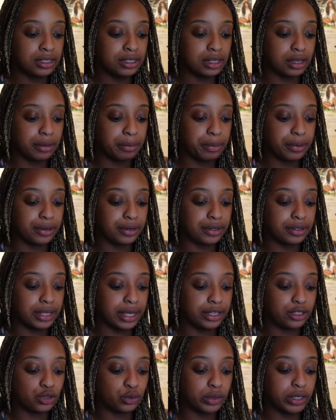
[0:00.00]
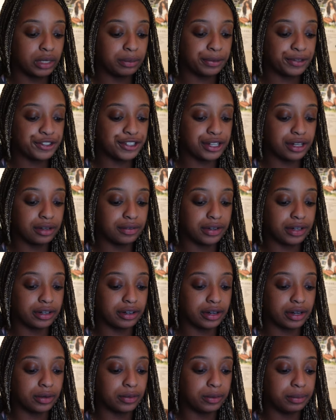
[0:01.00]
upper like 20% of our
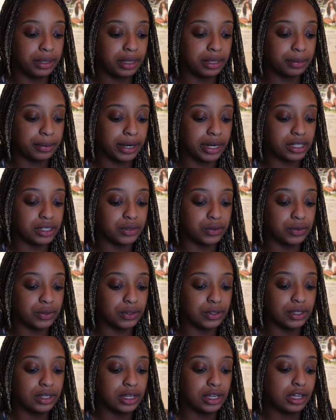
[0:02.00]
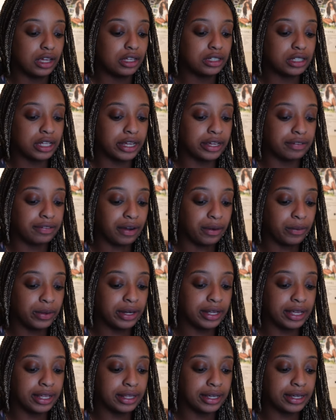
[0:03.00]
grade will be the practical. So like if I were
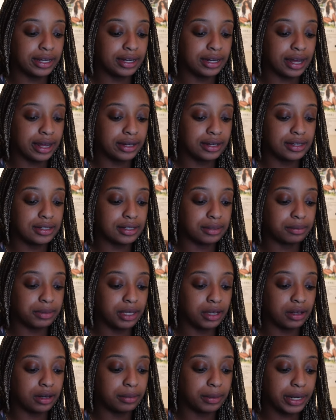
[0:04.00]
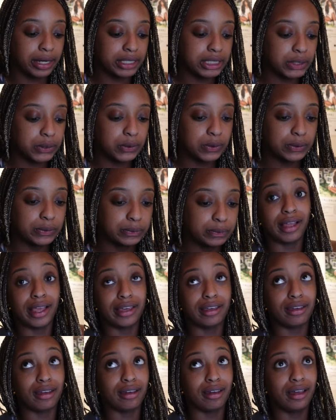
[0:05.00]
to get like a 90 something on a practical,
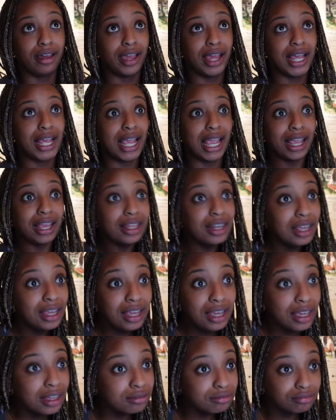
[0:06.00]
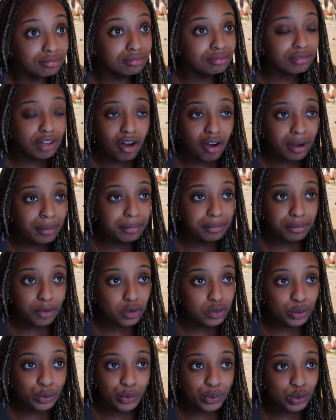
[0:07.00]
like a 80 on
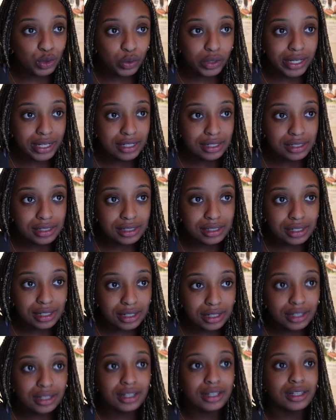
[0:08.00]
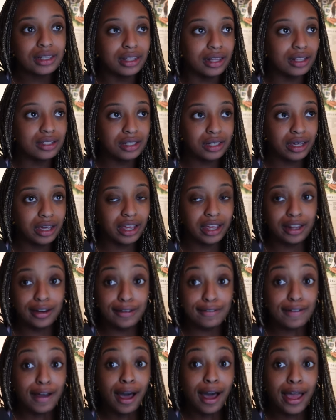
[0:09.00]
multiple choice, that's like an
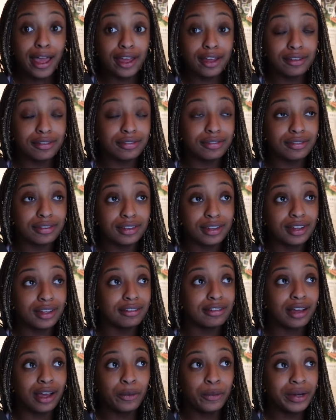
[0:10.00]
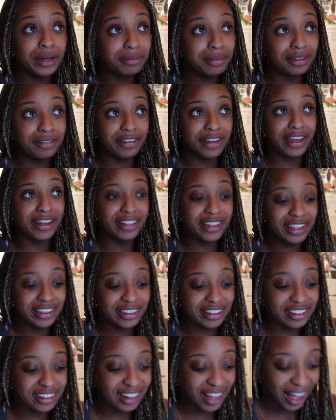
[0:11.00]
85. I wouldn't be failing
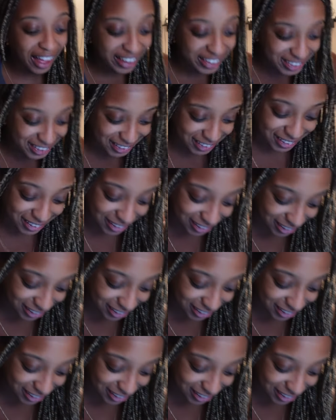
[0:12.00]
the class